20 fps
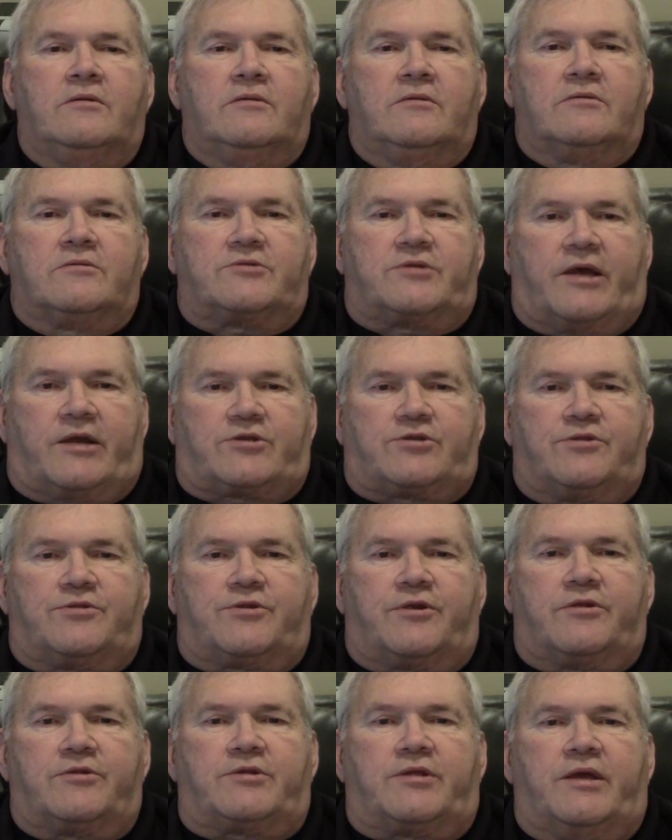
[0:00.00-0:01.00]
Section
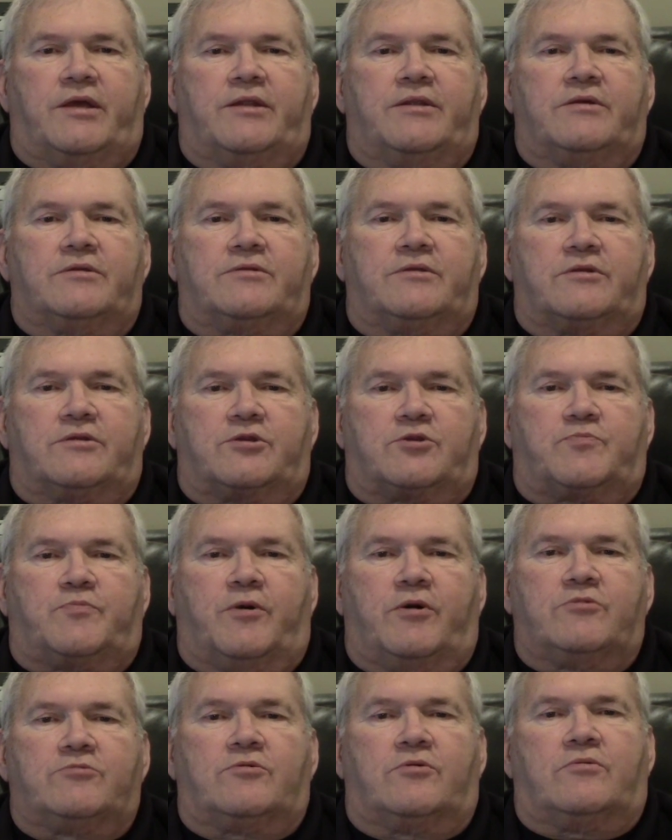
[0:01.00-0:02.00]
13 is the
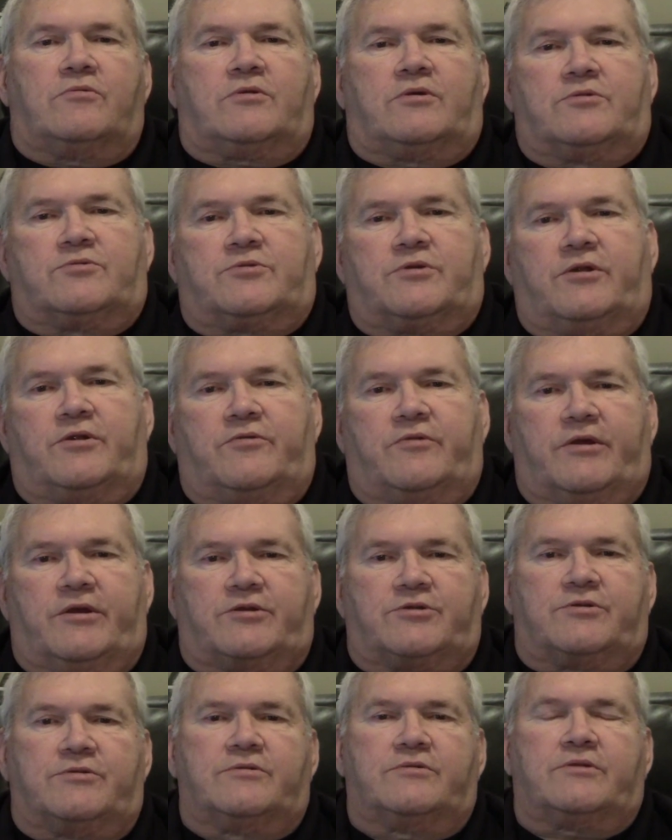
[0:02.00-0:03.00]
disposal
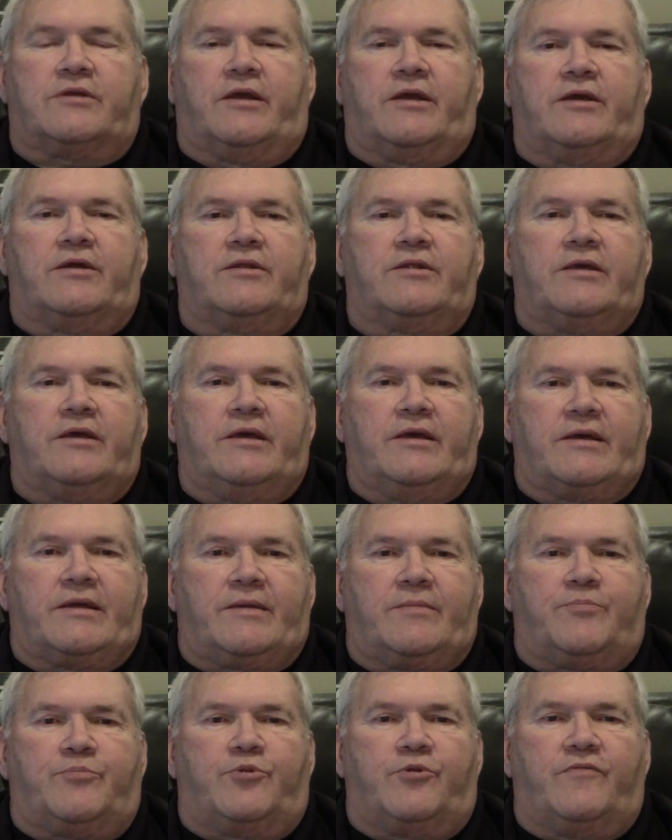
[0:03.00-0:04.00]
considerations, and it
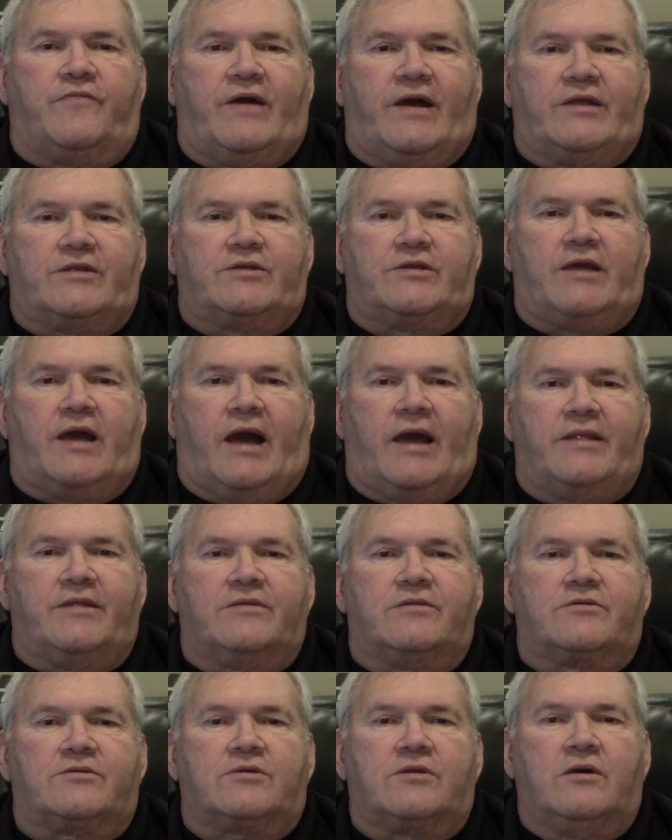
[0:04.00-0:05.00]
provides
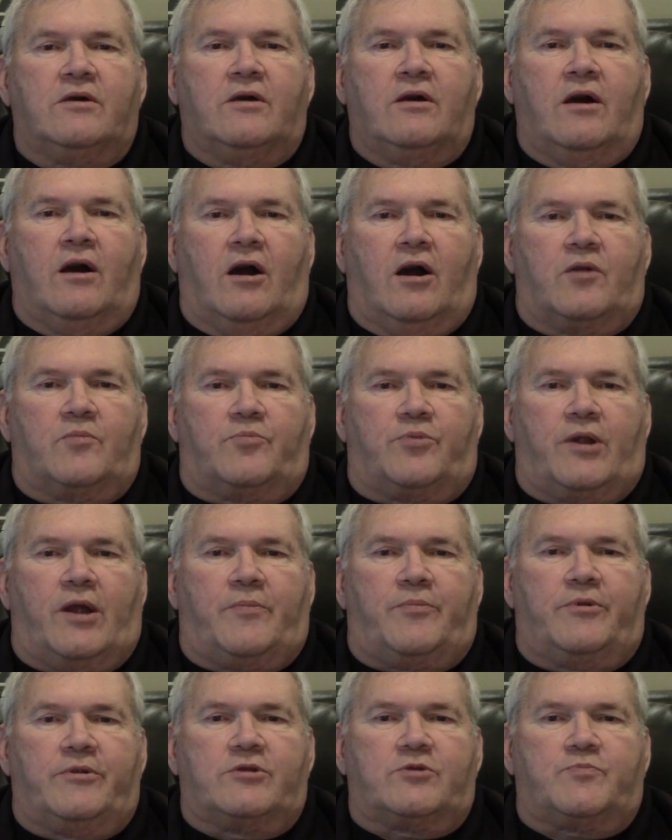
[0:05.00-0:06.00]
guidance on
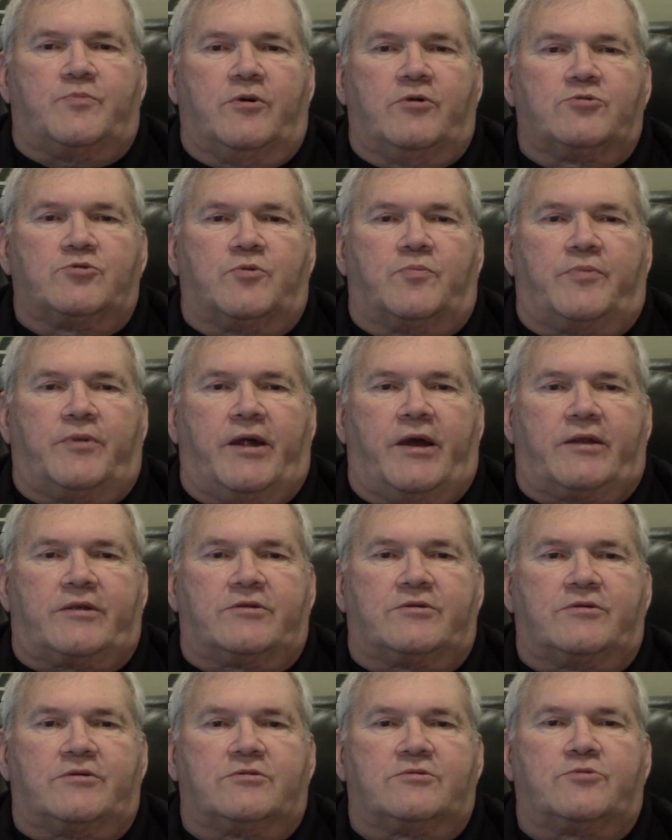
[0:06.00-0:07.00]
proper disposal
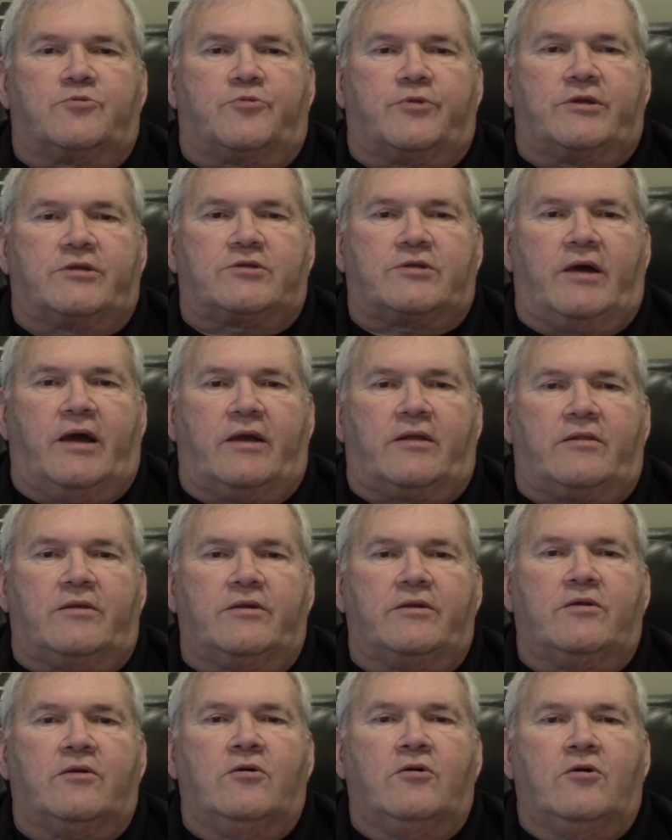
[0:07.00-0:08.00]
practices,
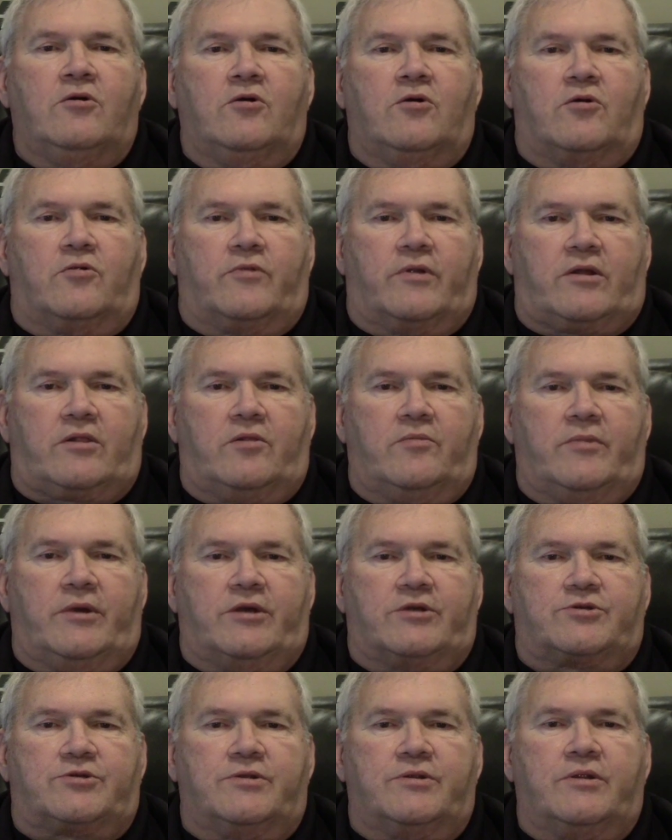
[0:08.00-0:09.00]
recycling or
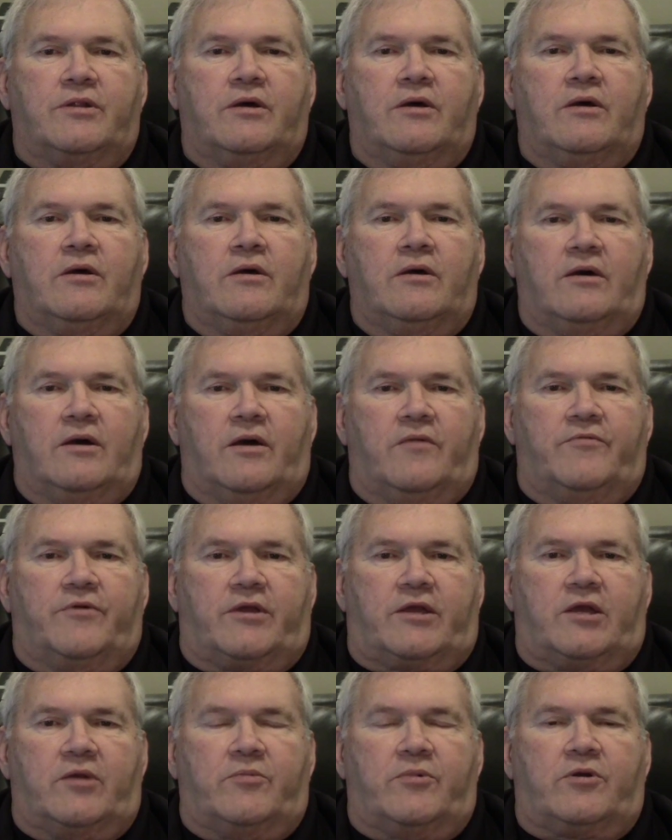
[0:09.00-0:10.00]
reclamation of the
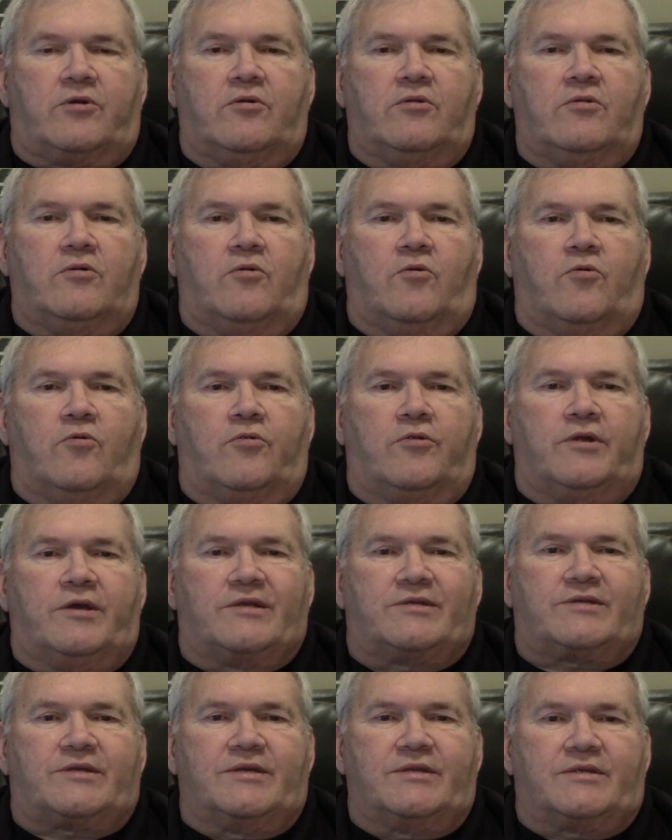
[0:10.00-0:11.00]
chemical or
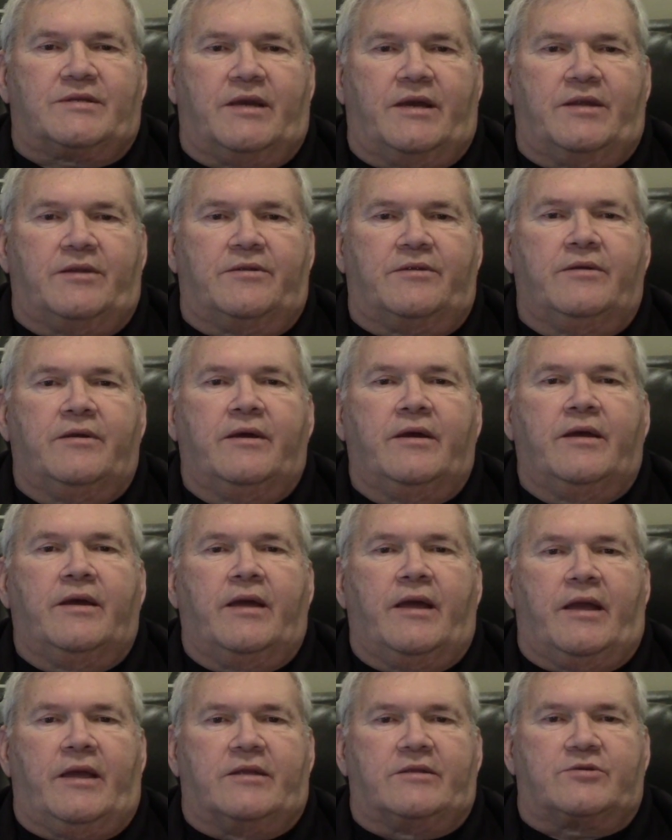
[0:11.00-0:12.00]
its container,
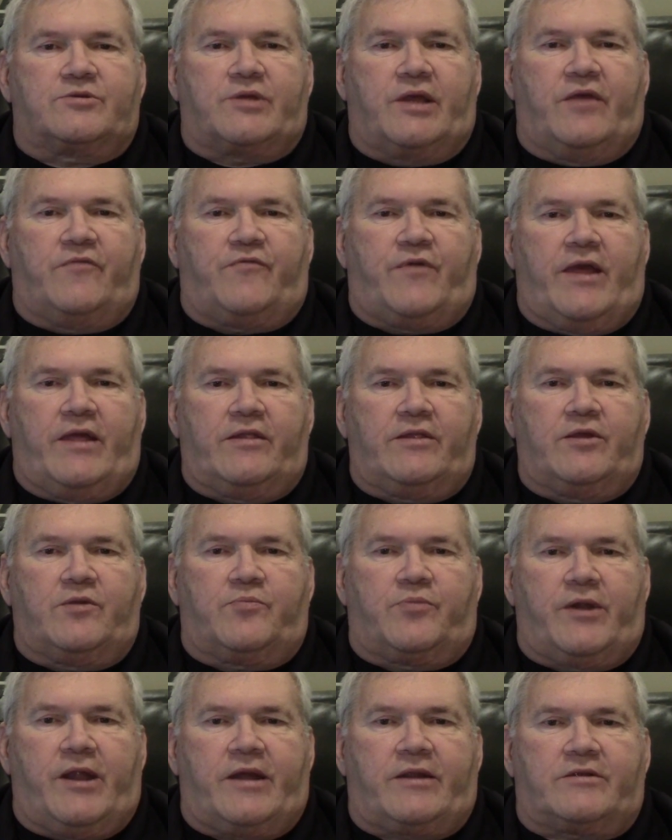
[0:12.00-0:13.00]
and safe handling
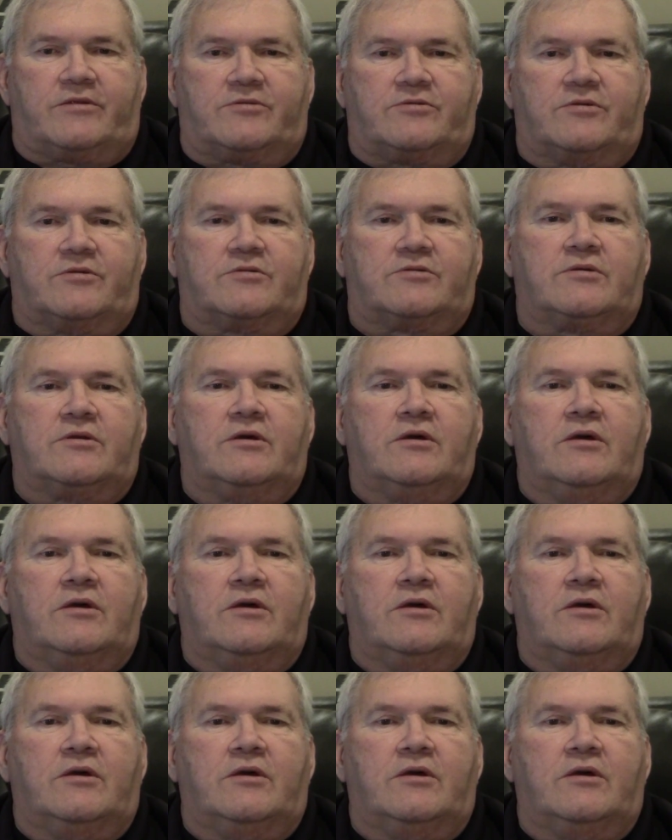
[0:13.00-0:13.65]
practices.